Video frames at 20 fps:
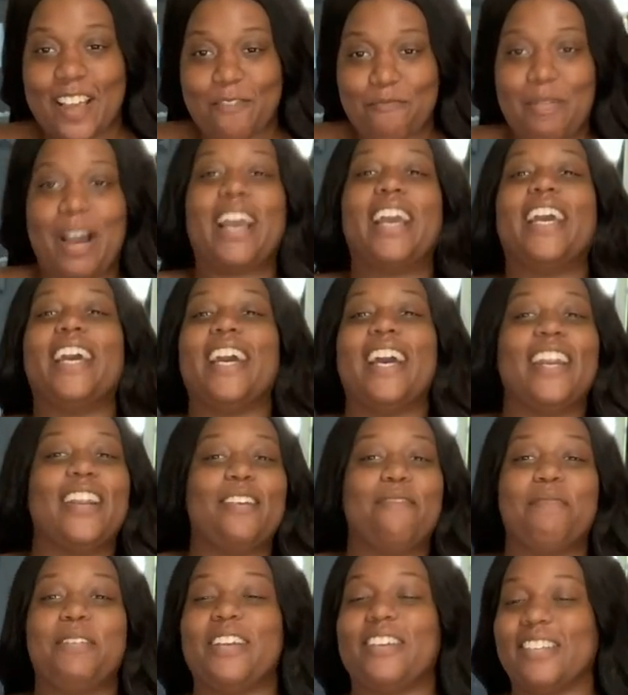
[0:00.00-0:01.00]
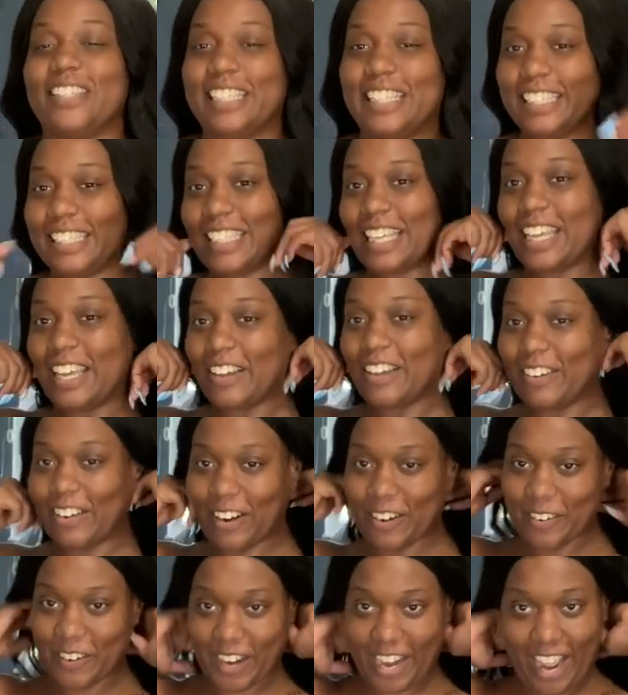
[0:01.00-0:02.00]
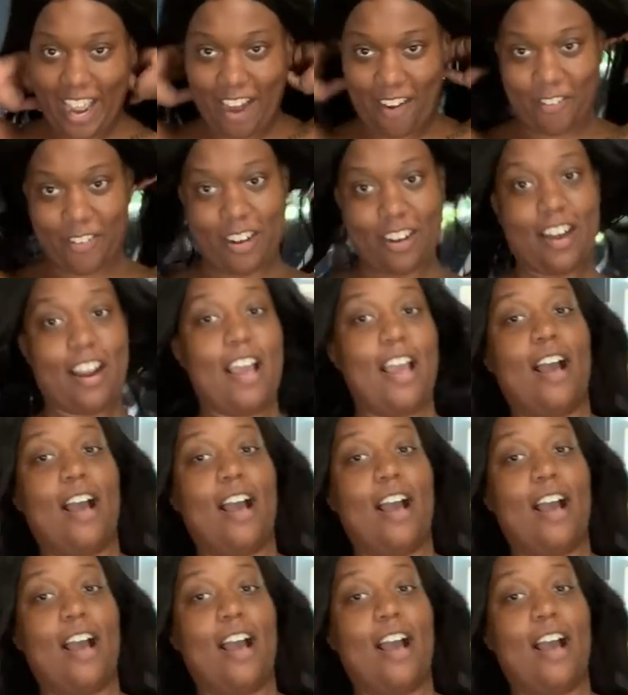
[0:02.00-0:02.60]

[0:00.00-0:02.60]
my gut up here. She's cute or whatever.